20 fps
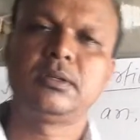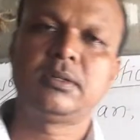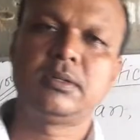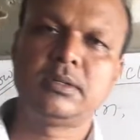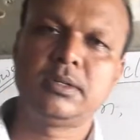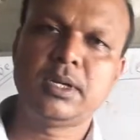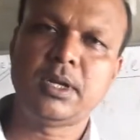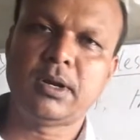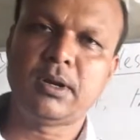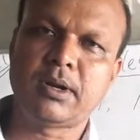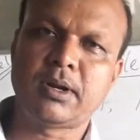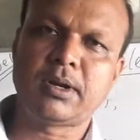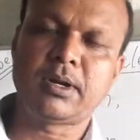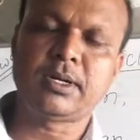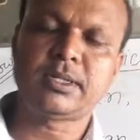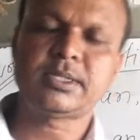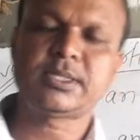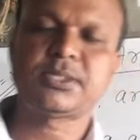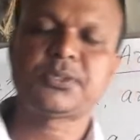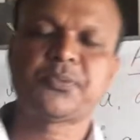Dear learners,
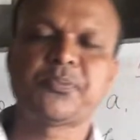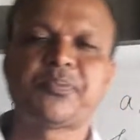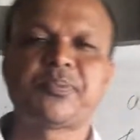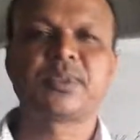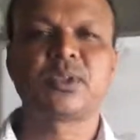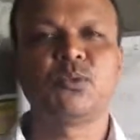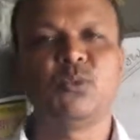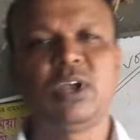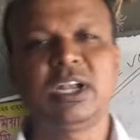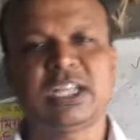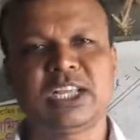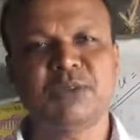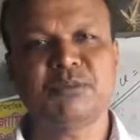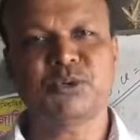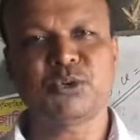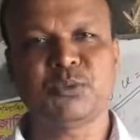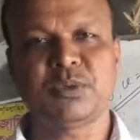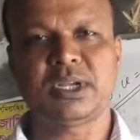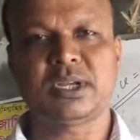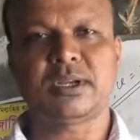welcome to
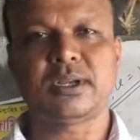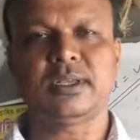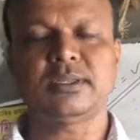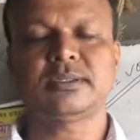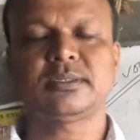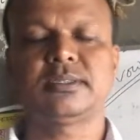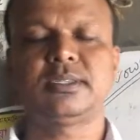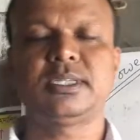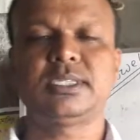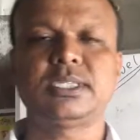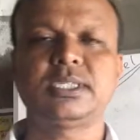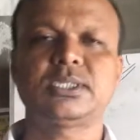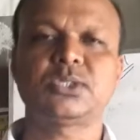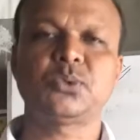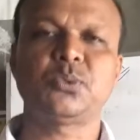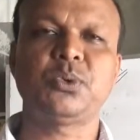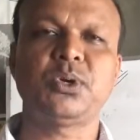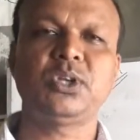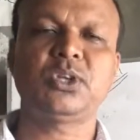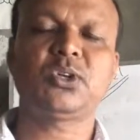my class. This is
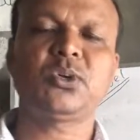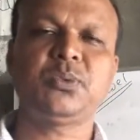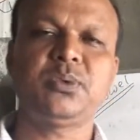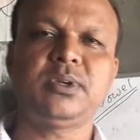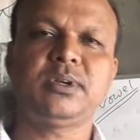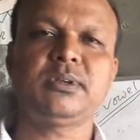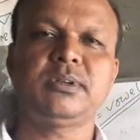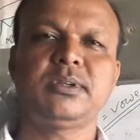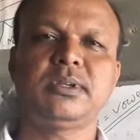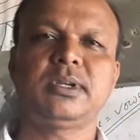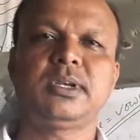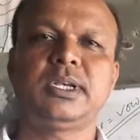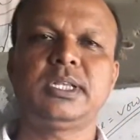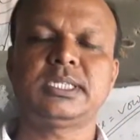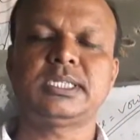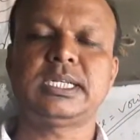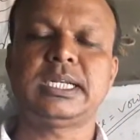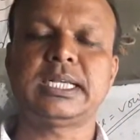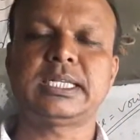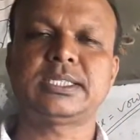Humayun Kabir English
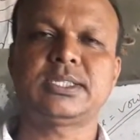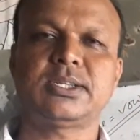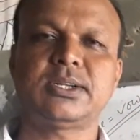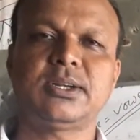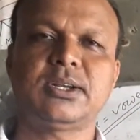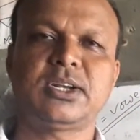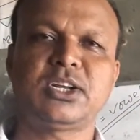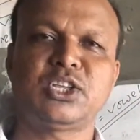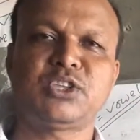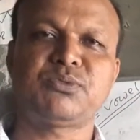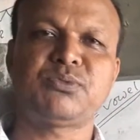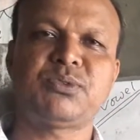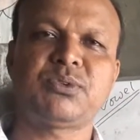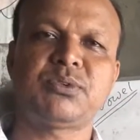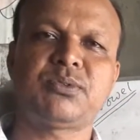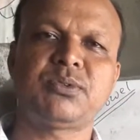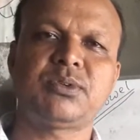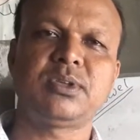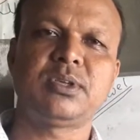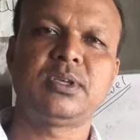lecturer and Enayetpur
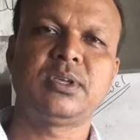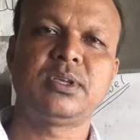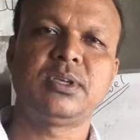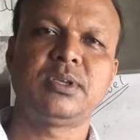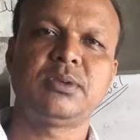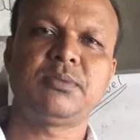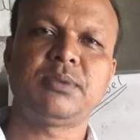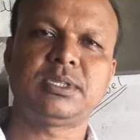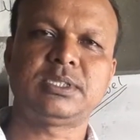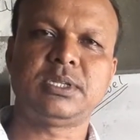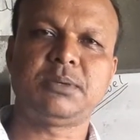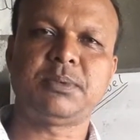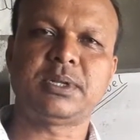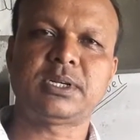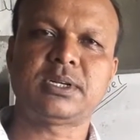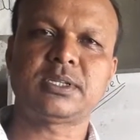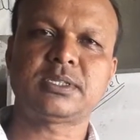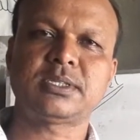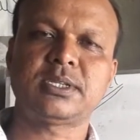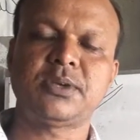Fazil
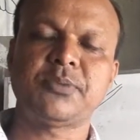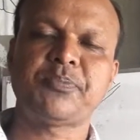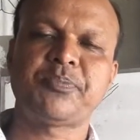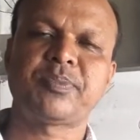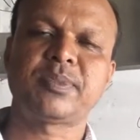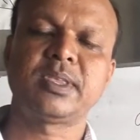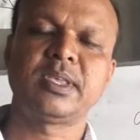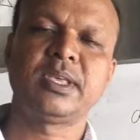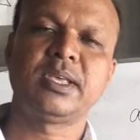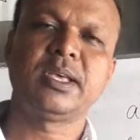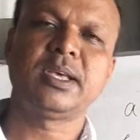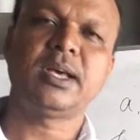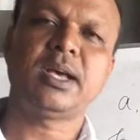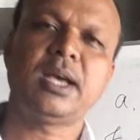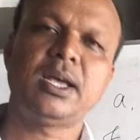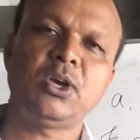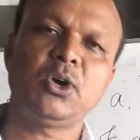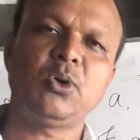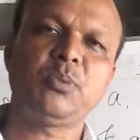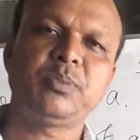Madrasha. I
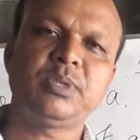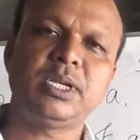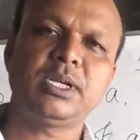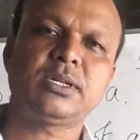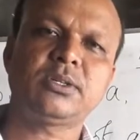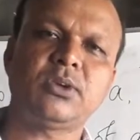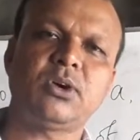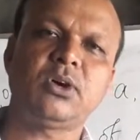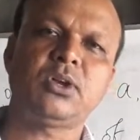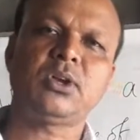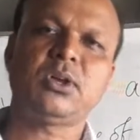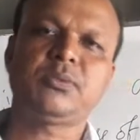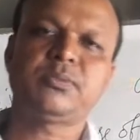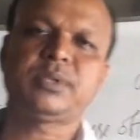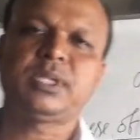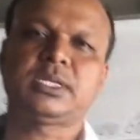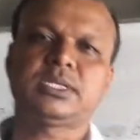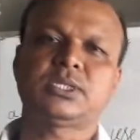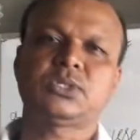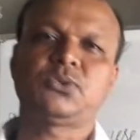hope that all of
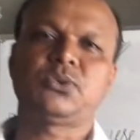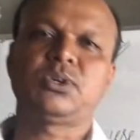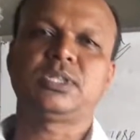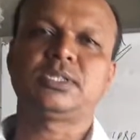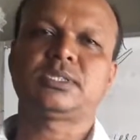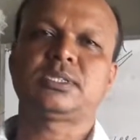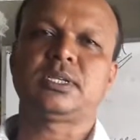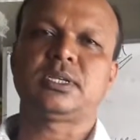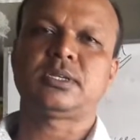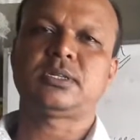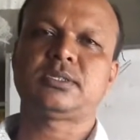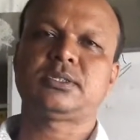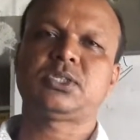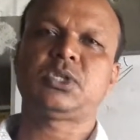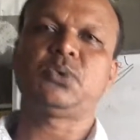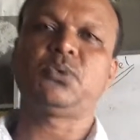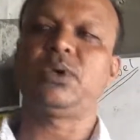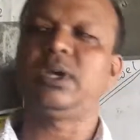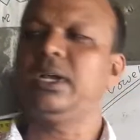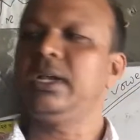the students are so
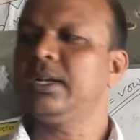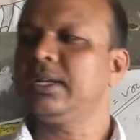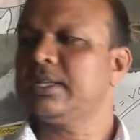well.